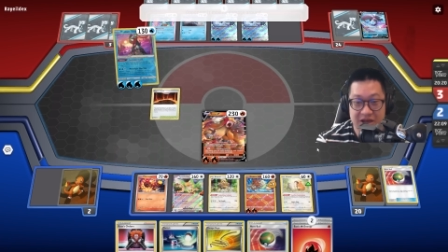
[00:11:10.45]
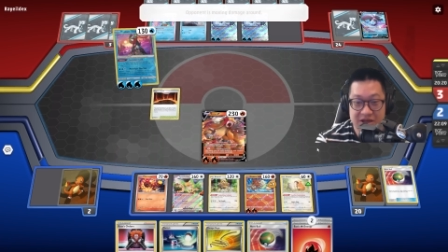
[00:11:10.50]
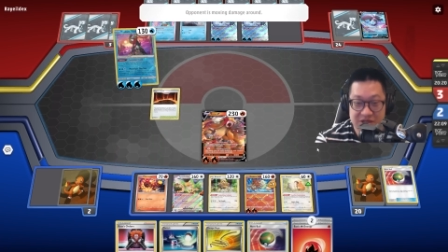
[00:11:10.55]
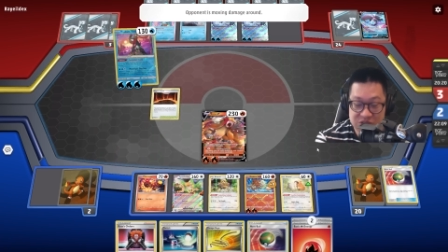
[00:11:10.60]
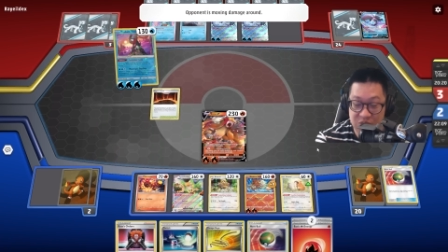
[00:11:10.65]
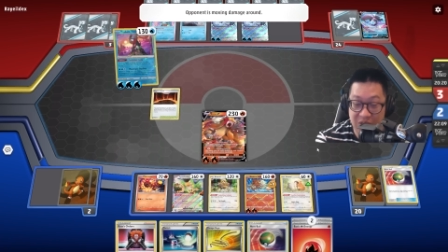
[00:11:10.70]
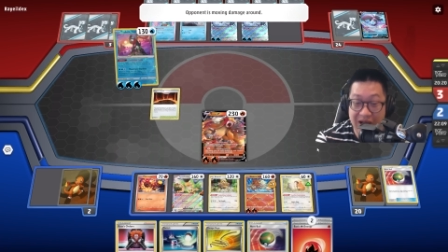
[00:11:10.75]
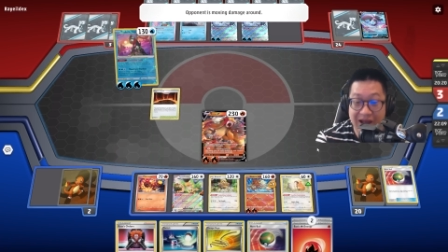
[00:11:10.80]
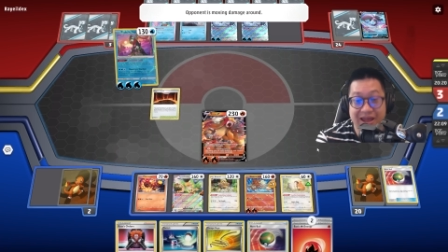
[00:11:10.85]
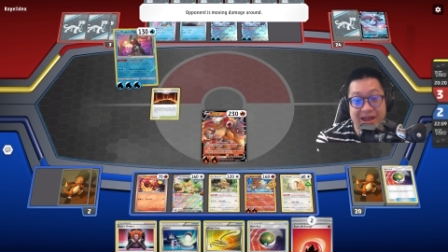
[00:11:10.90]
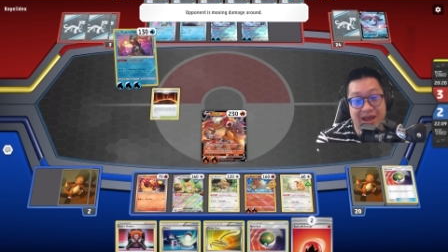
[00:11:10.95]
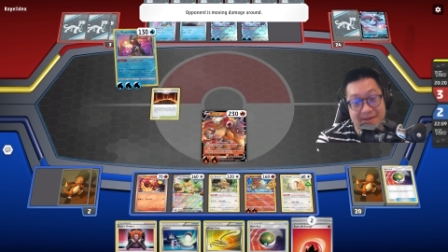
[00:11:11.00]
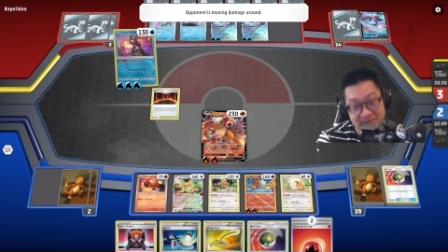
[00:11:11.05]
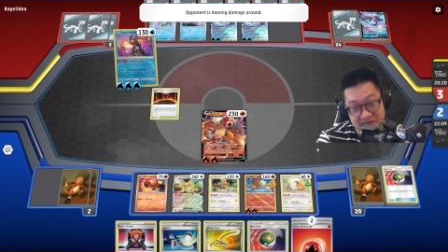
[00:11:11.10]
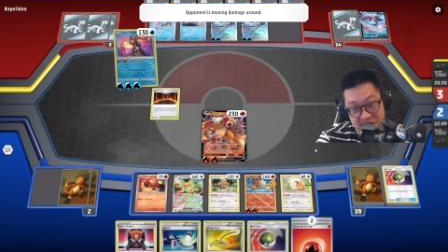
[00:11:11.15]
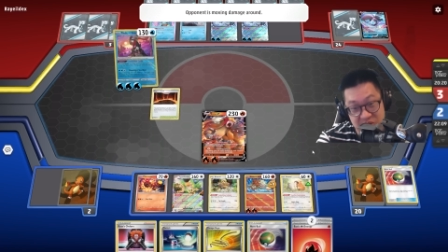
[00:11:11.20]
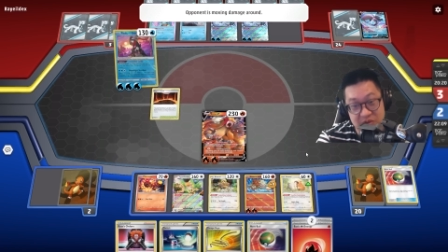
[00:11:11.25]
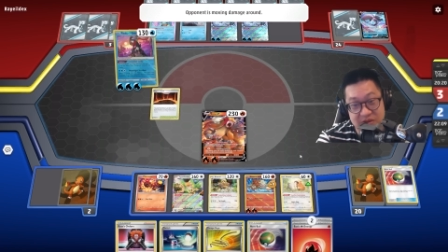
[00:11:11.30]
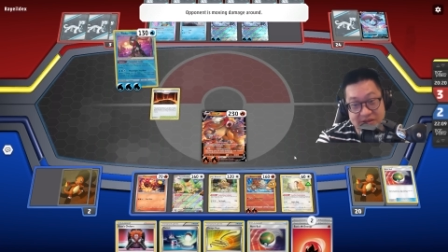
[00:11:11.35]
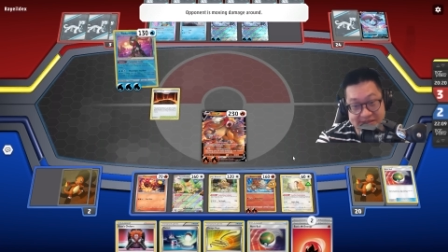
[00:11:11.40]
So I have to
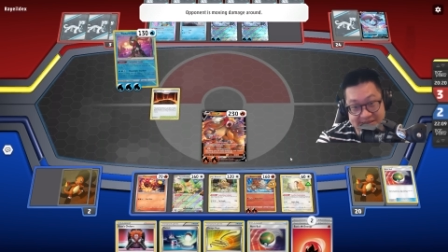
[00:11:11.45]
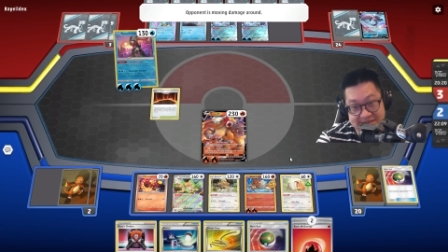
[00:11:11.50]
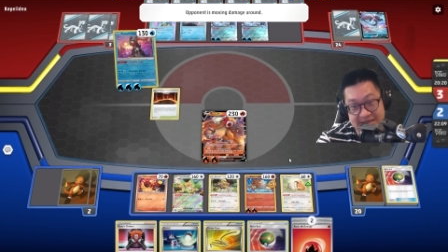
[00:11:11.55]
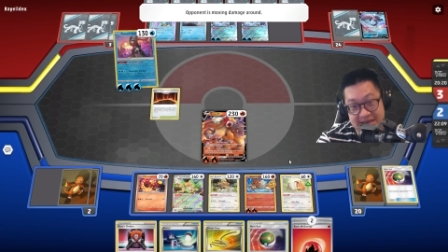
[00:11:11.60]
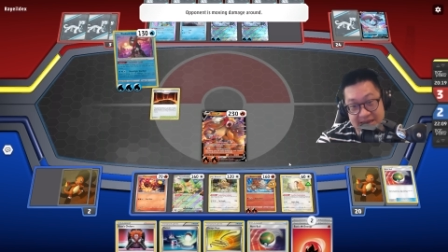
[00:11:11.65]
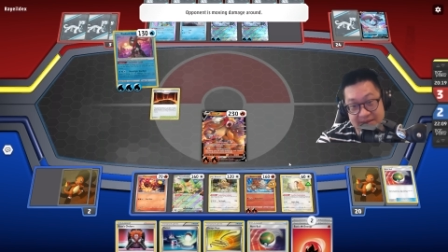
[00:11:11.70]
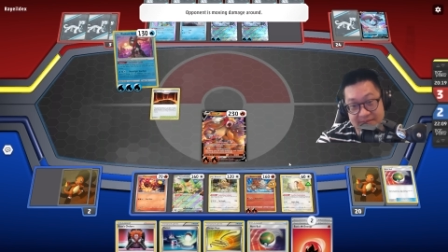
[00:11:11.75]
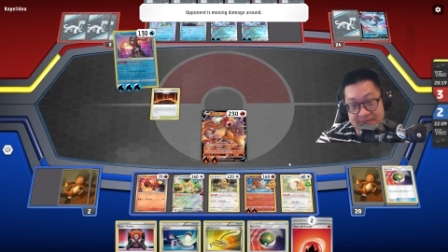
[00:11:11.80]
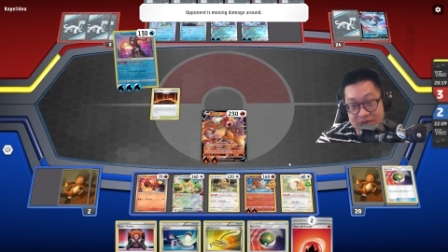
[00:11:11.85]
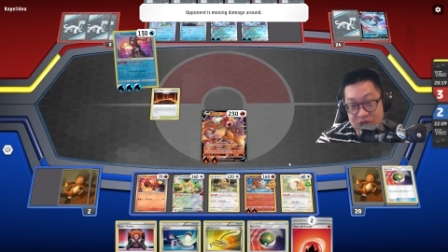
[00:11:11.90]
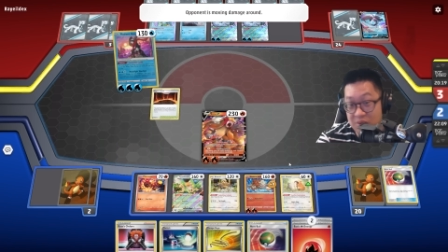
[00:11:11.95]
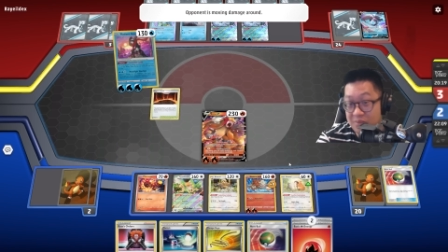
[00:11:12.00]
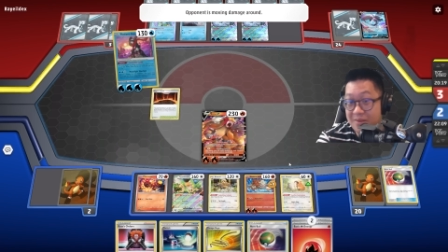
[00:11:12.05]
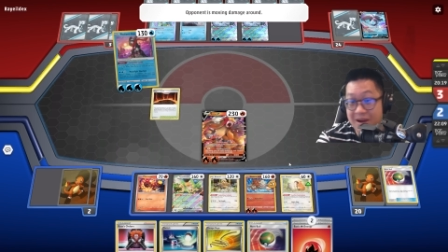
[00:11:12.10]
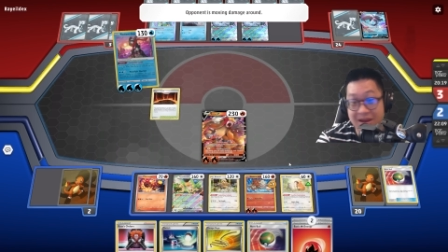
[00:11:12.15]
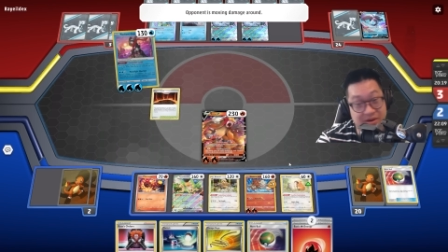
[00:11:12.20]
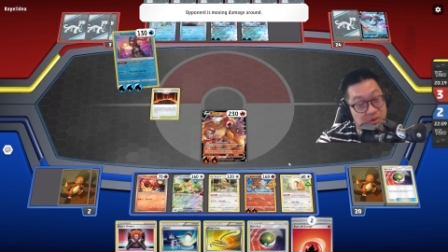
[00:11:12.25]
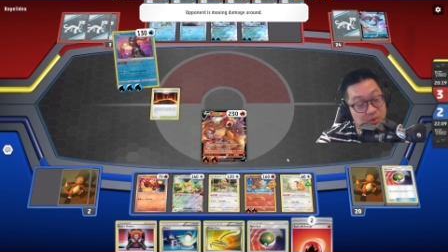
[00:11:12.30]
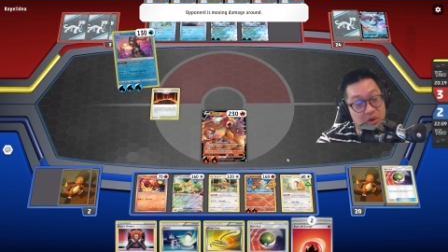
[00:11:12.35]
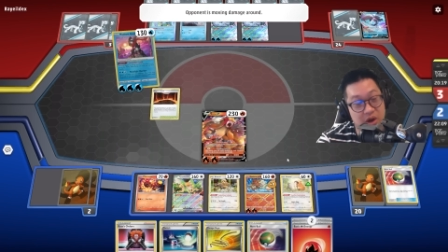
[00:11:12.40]
do the same. No
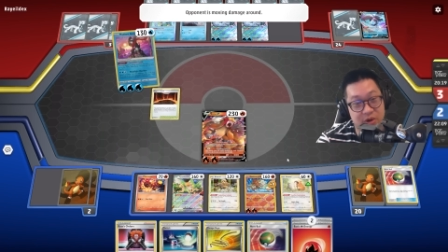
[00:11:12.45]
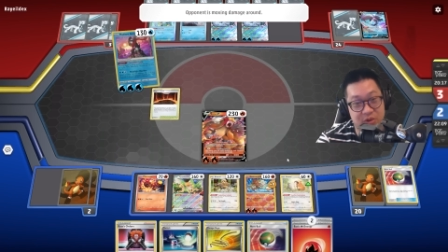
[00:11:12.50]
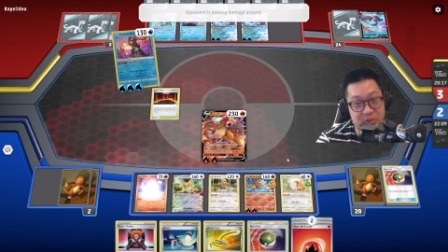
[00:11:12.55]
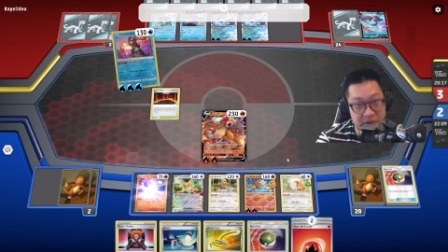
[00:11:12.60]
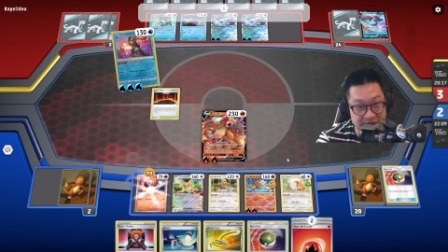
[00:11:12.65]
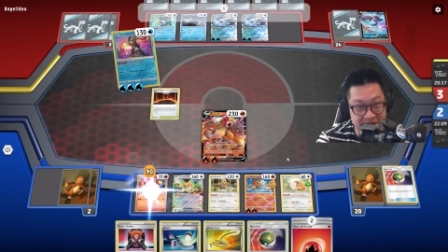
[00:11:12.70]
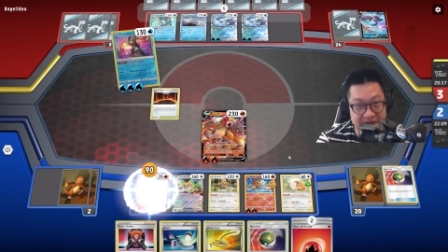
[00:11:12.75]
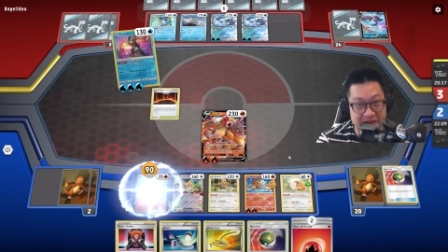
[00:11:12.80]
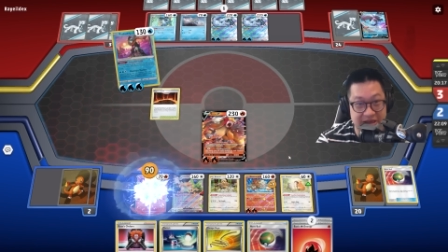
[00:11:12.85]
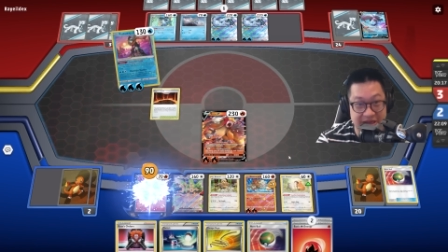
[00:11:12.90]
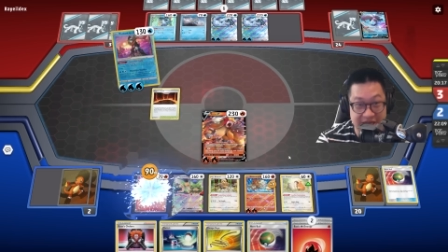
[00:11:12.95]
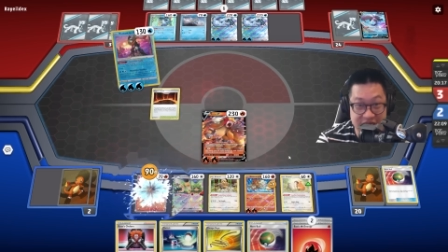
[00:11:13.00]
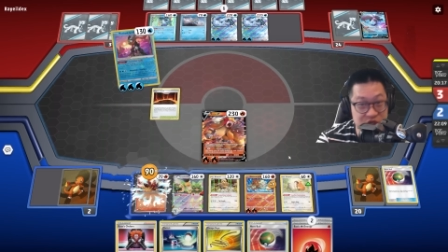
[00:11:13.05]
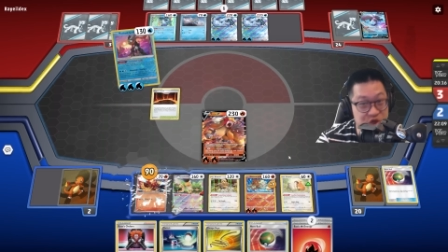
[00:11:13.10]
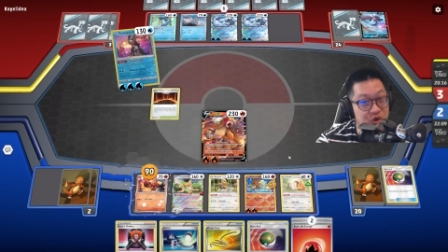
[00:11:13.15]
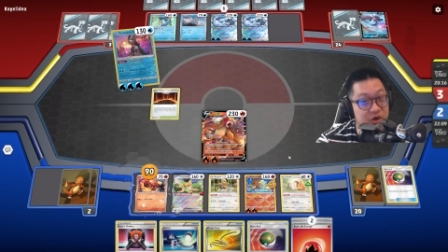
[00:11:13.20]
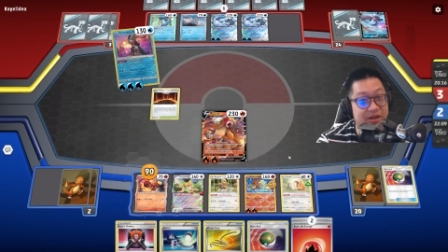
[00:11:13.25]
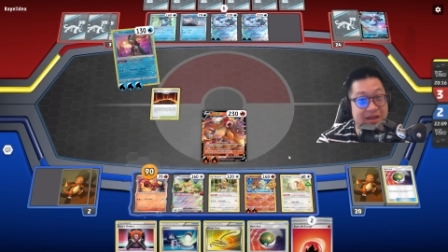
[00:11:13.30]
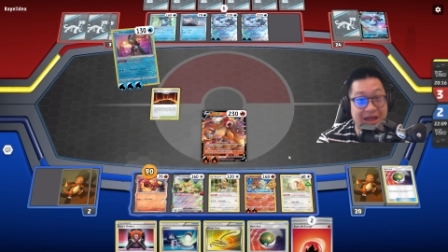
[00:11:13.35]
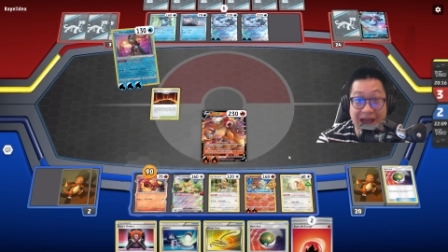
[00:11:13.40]
matter what, Radiant
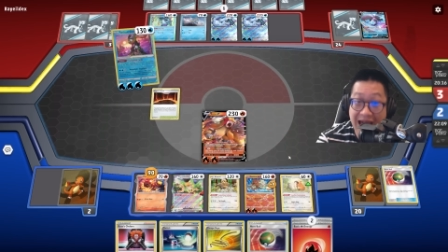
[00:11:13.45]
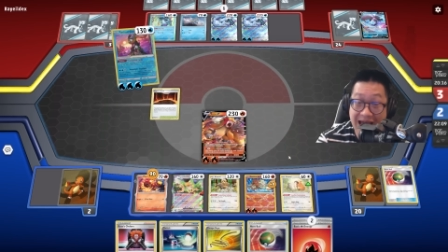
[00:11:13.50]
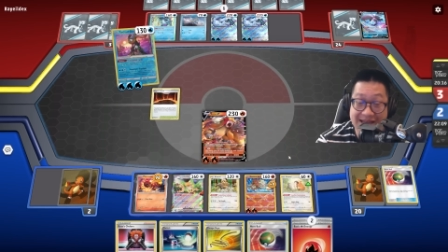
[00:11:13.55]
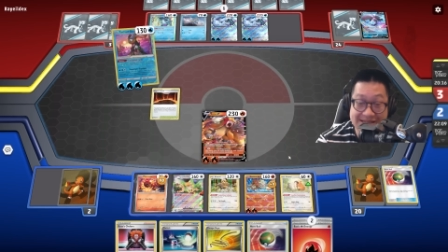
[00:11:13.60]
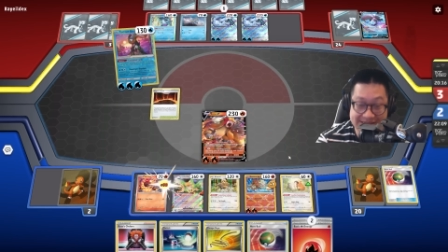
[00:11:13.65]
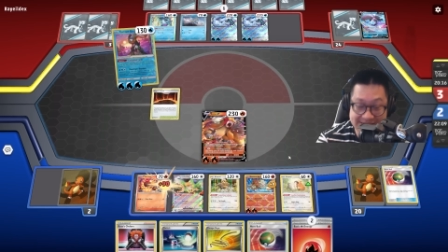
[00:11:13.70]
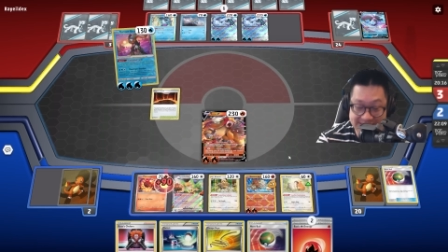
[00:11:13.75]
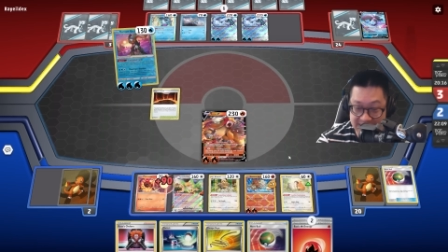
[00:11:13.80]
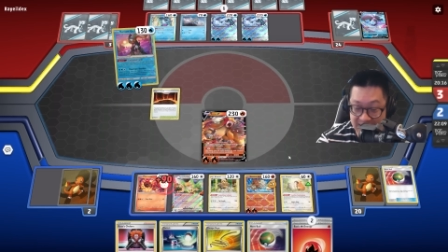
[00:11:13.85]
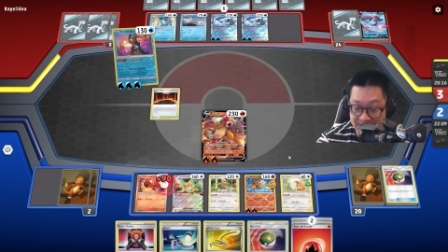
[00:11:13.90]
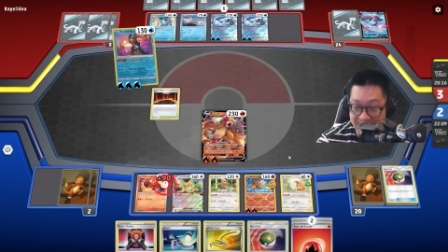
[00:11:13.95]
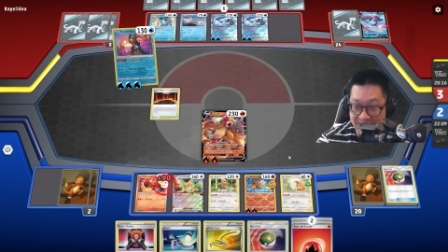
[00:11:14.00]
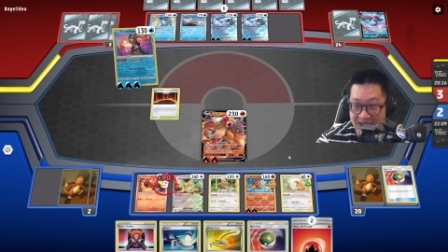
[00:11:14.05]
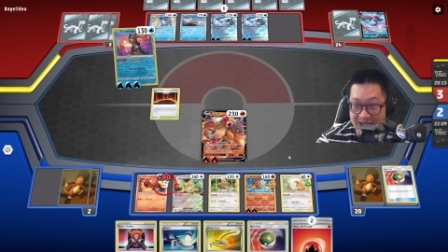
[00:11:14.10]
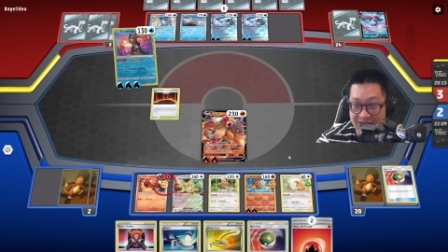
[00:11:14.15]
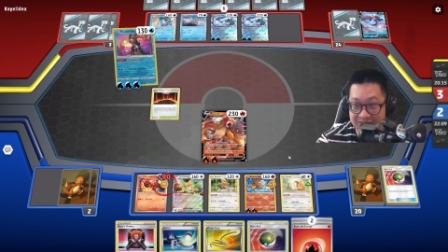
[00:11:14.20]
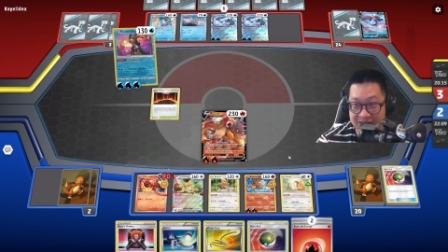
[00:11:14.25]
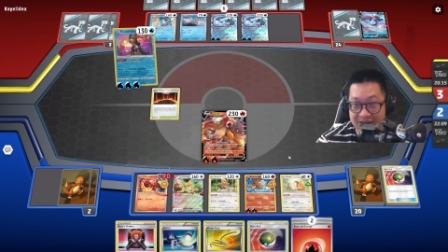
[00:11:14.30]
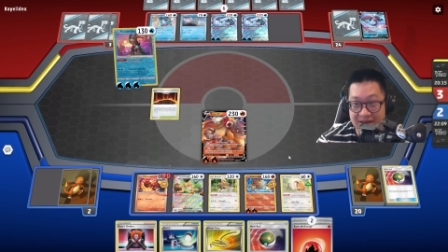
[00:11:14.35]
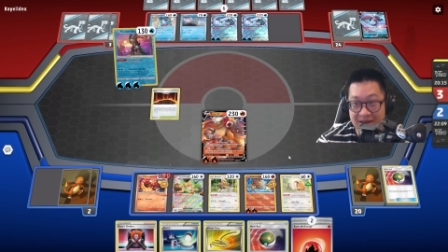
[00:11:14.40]
Heatran has to come out.